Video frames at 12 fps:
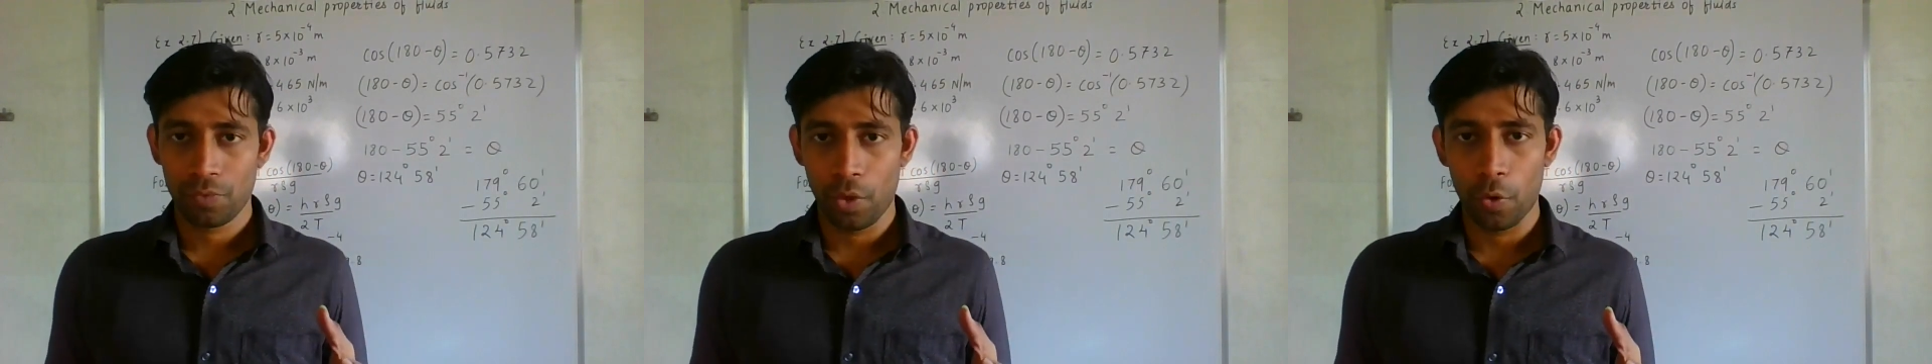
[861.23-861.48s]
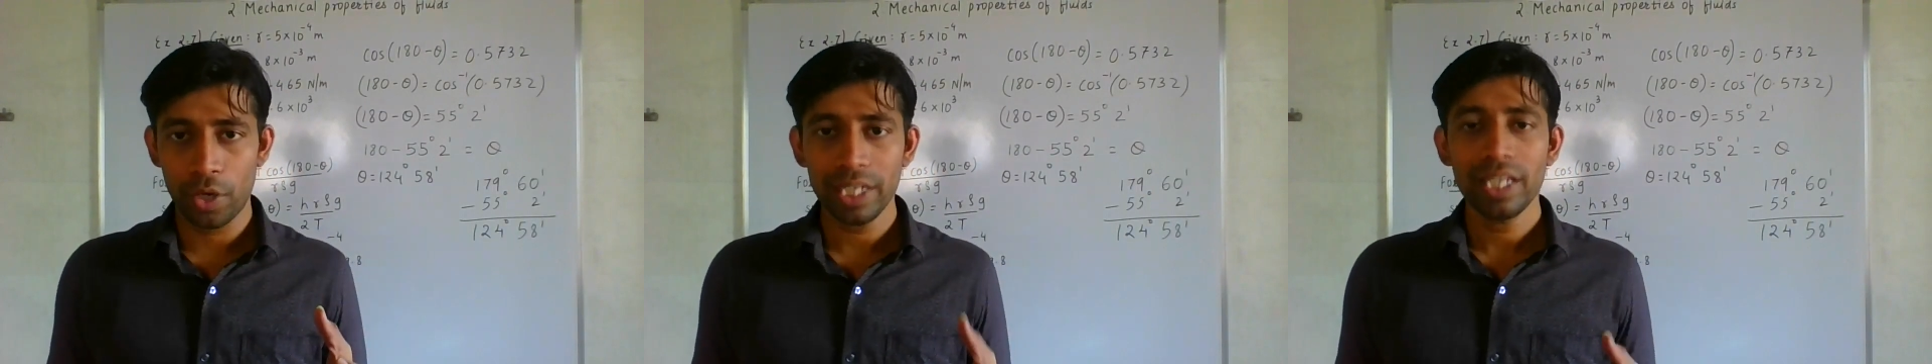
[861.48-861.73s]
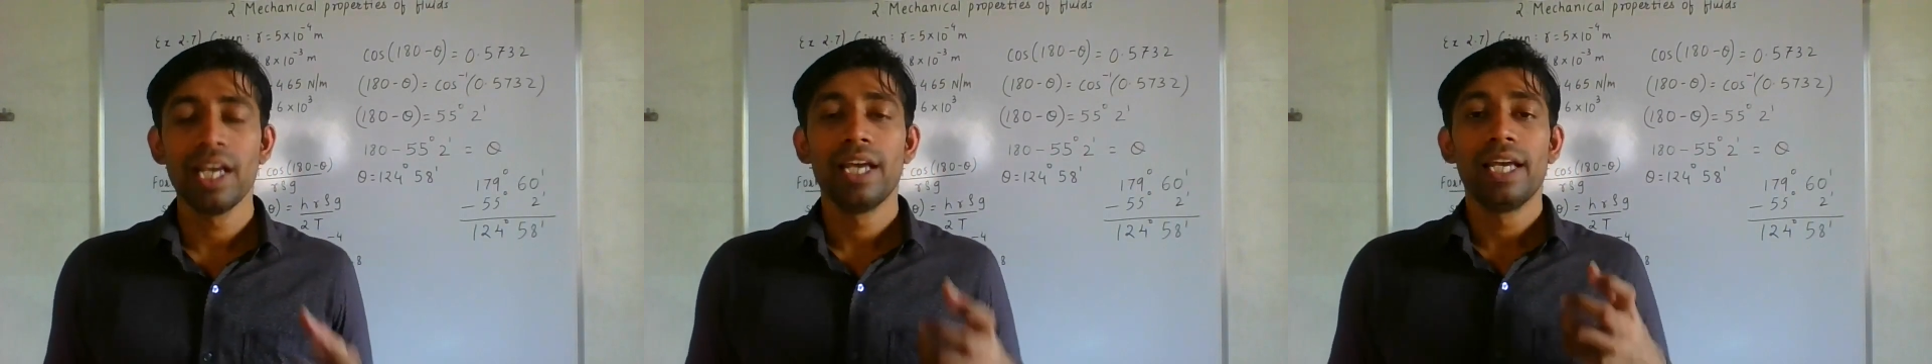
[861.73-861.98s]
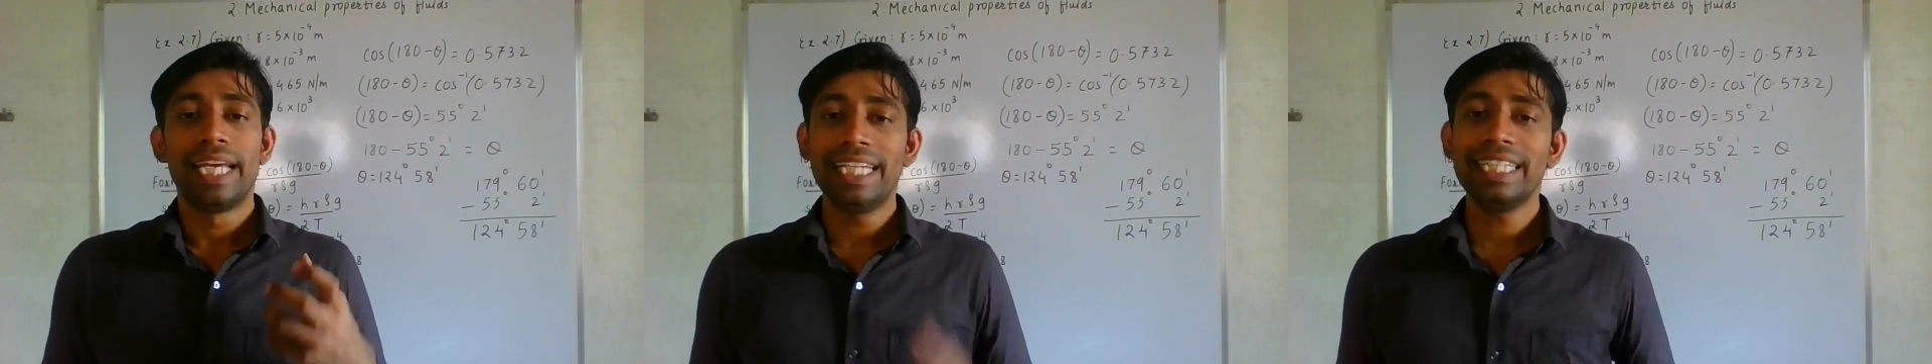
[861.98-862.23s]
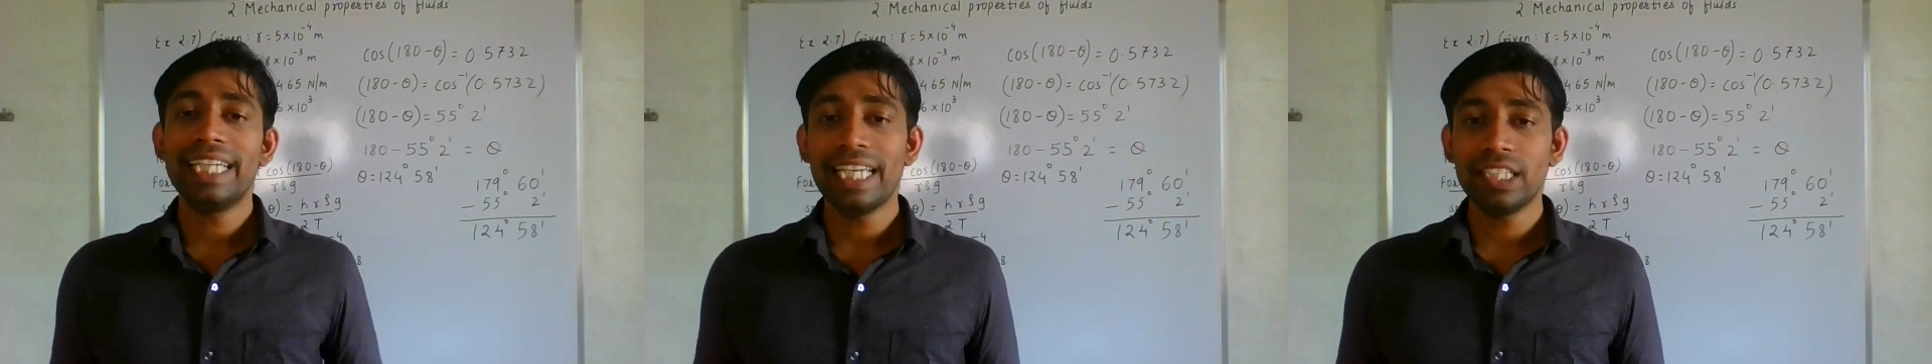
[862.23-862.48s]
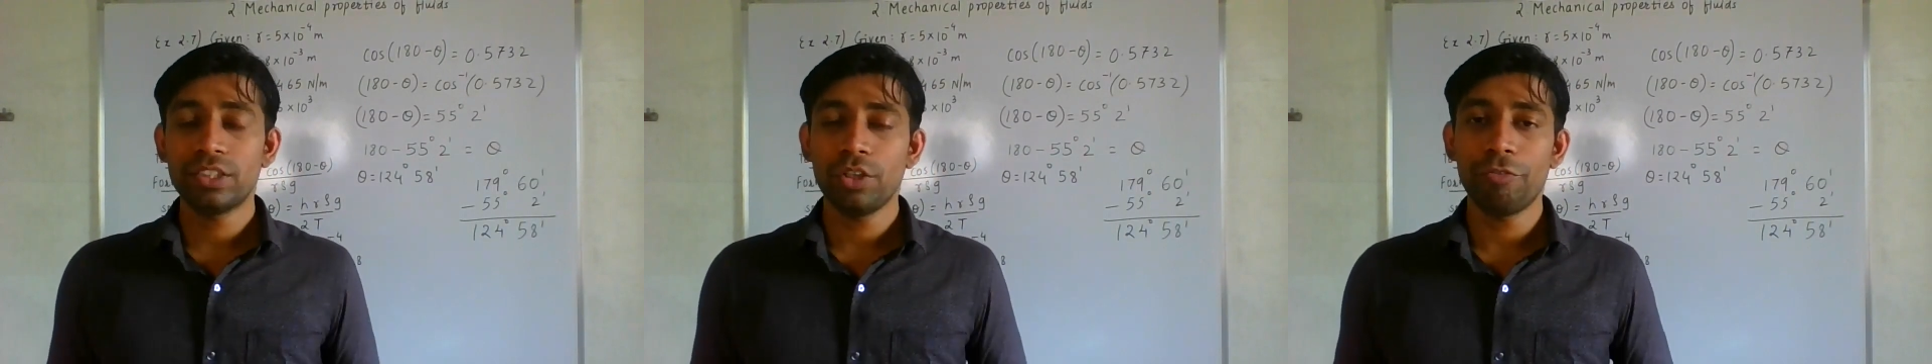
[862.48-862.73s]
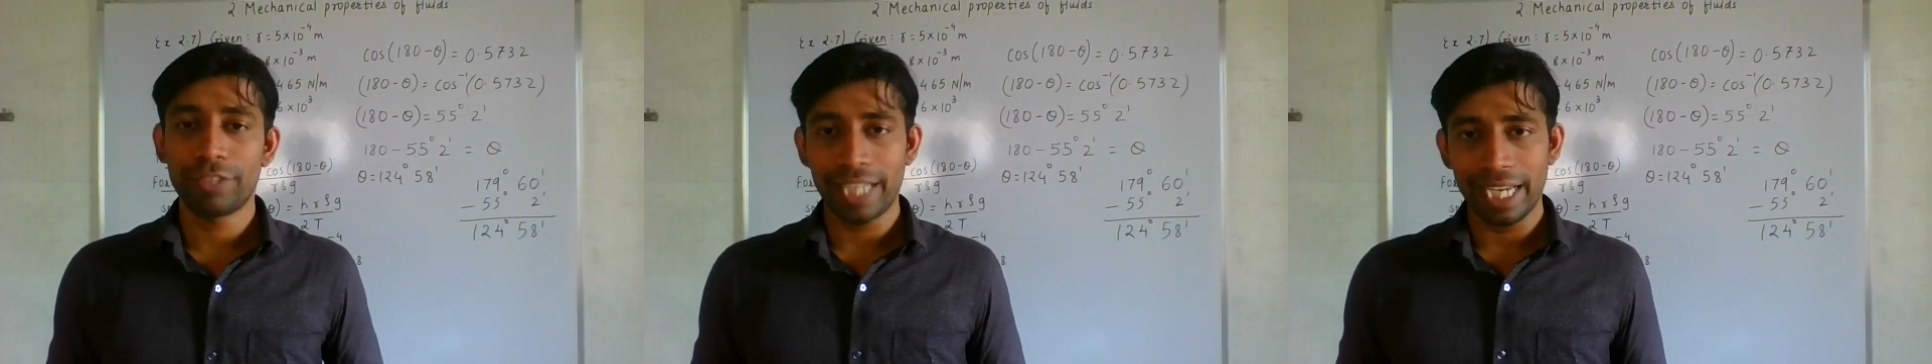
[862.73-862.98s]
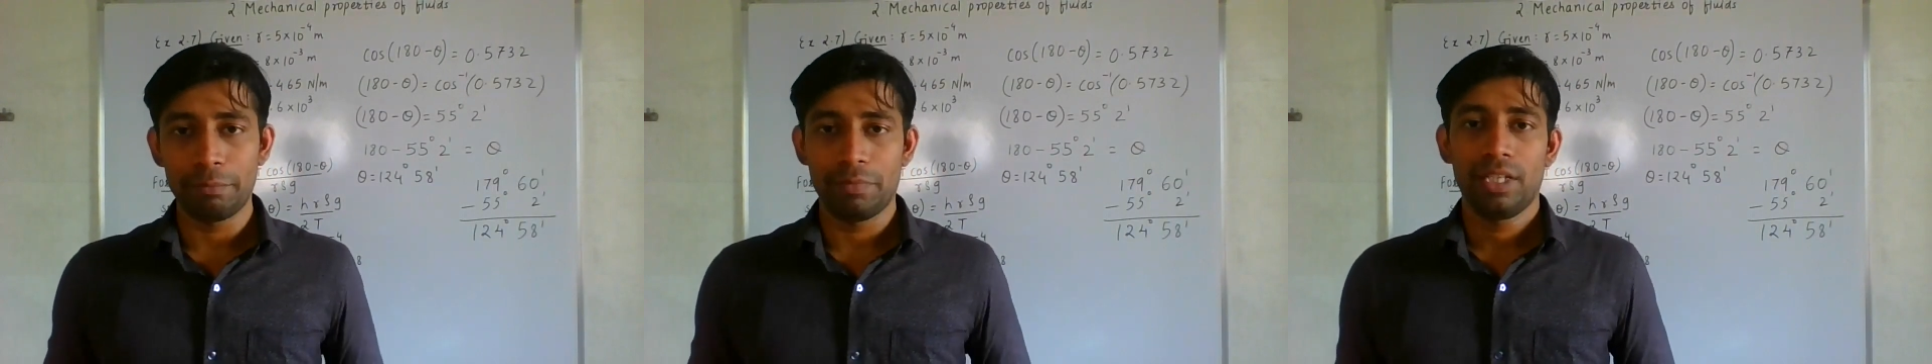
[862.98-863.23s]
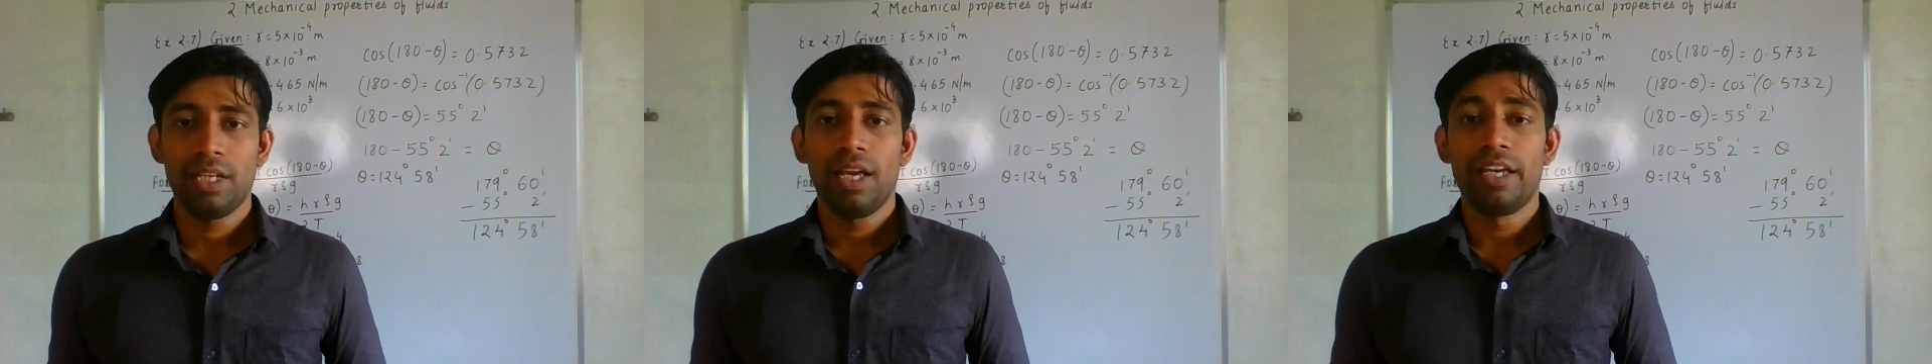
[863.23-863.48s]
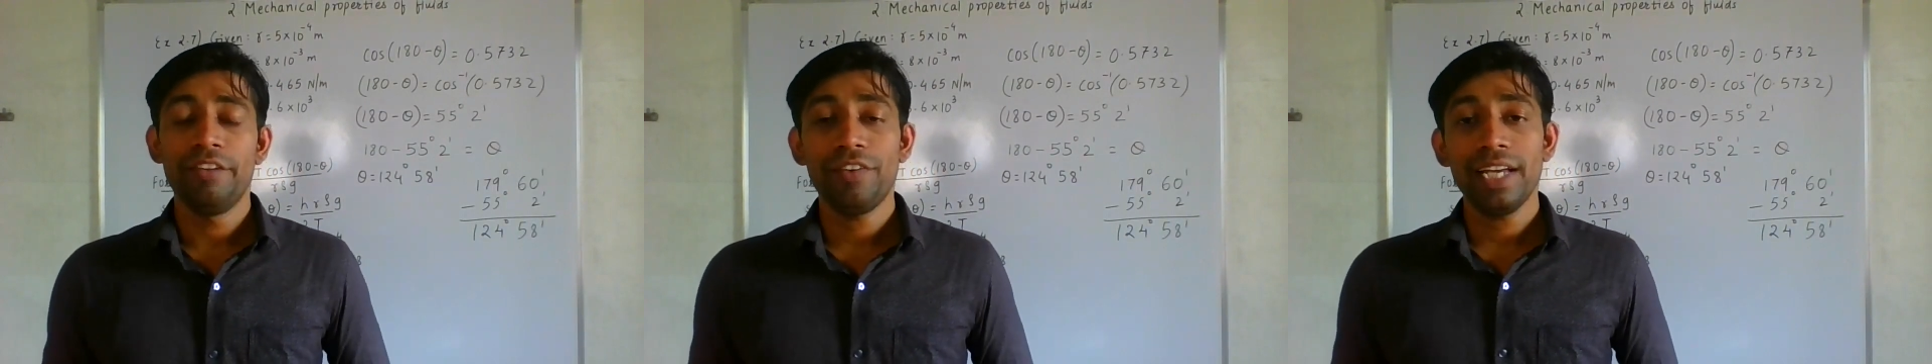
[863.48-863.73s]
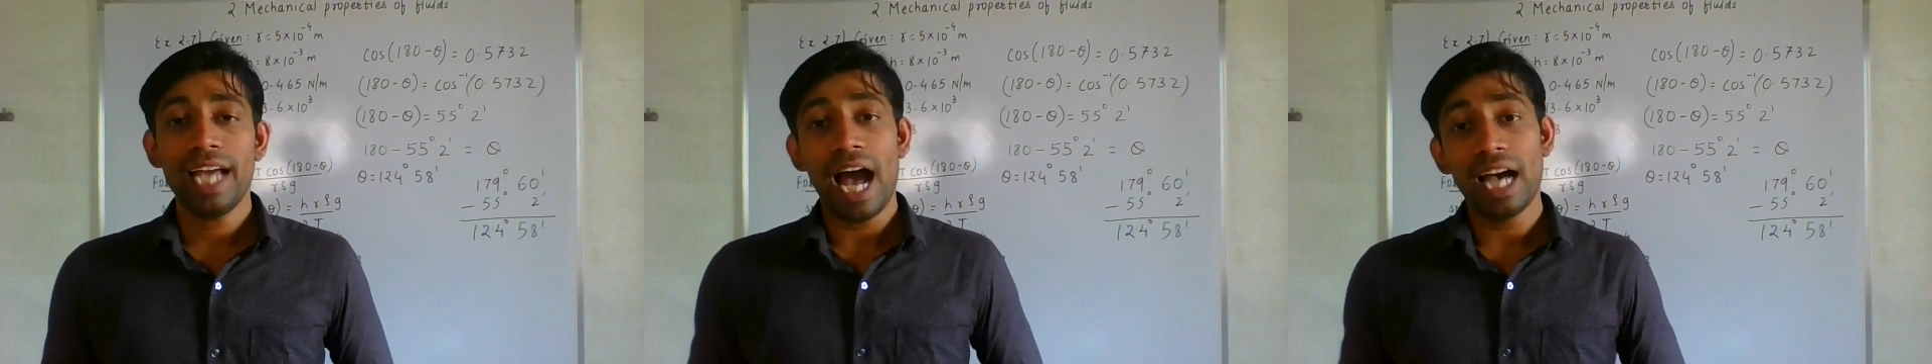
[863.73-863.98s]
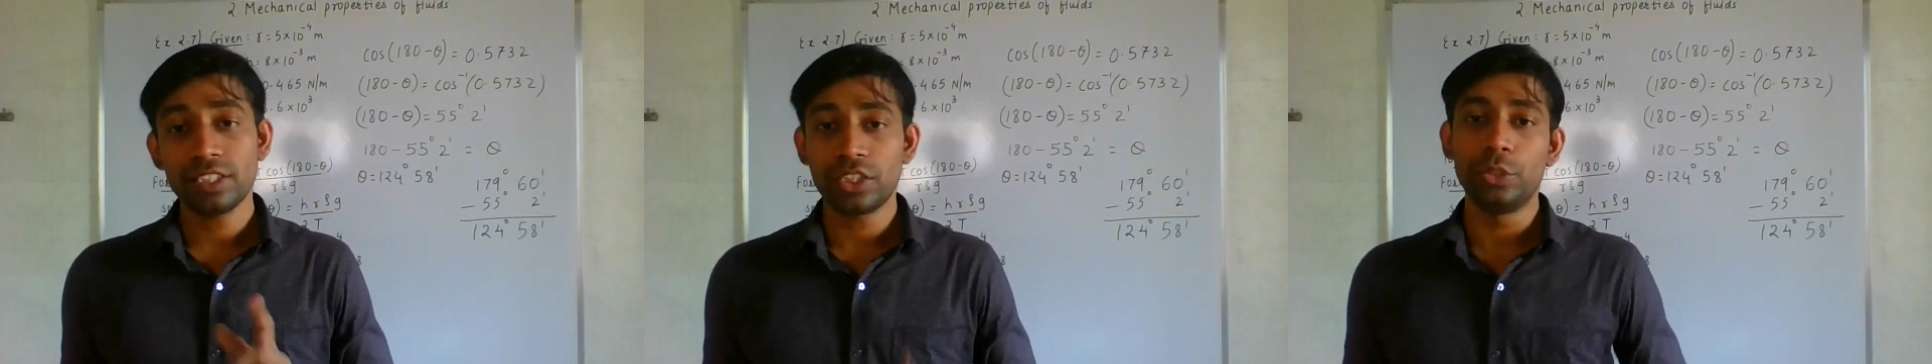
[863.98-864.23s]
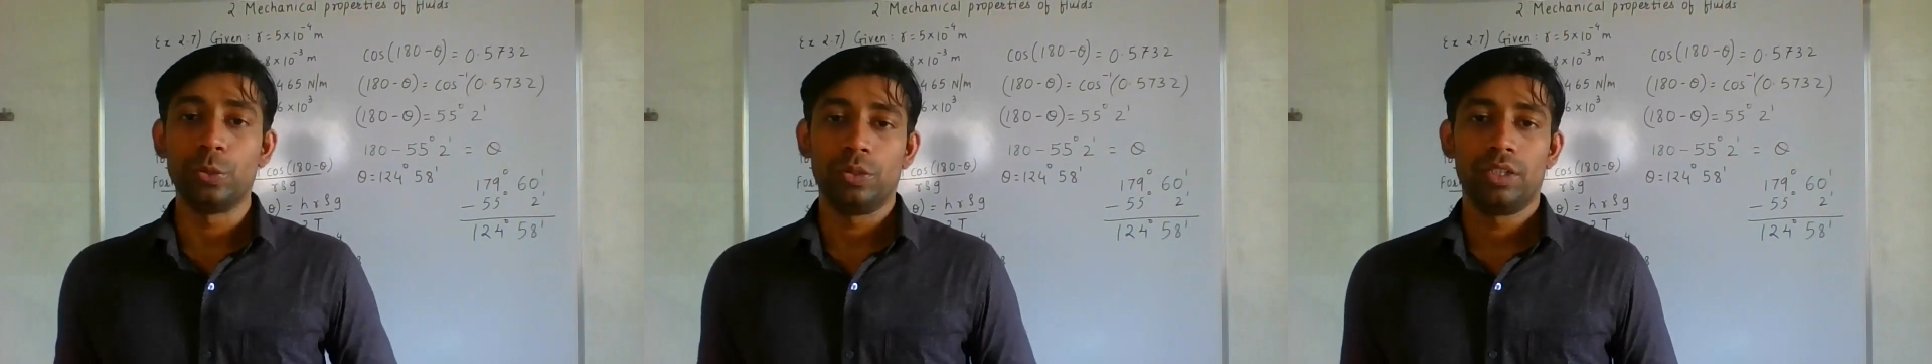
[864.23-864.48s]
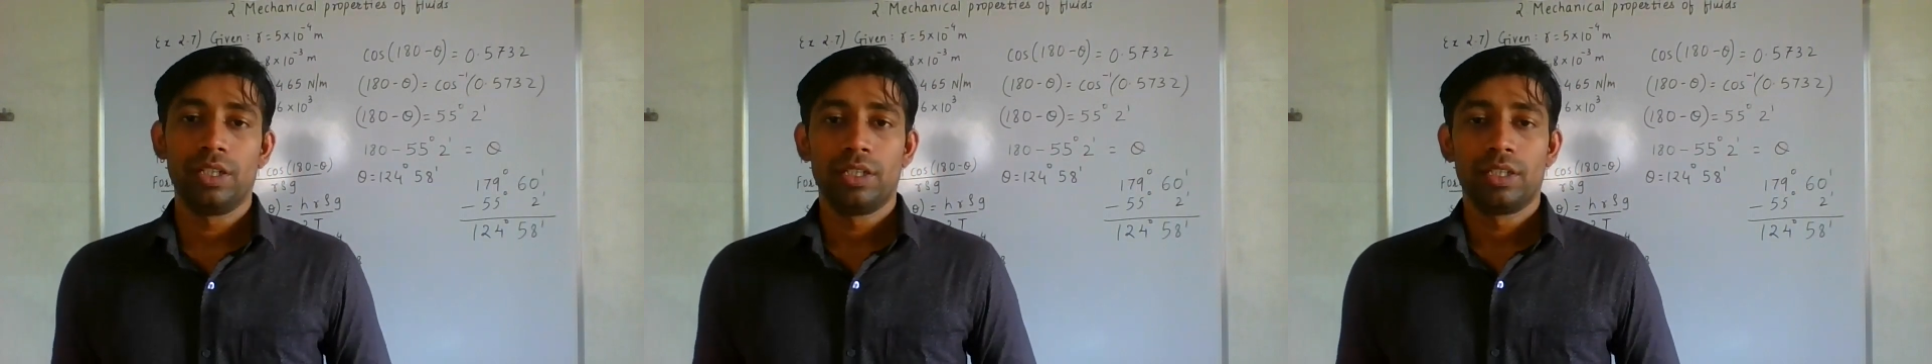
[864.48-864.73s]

Okay, in case of time, if I ask you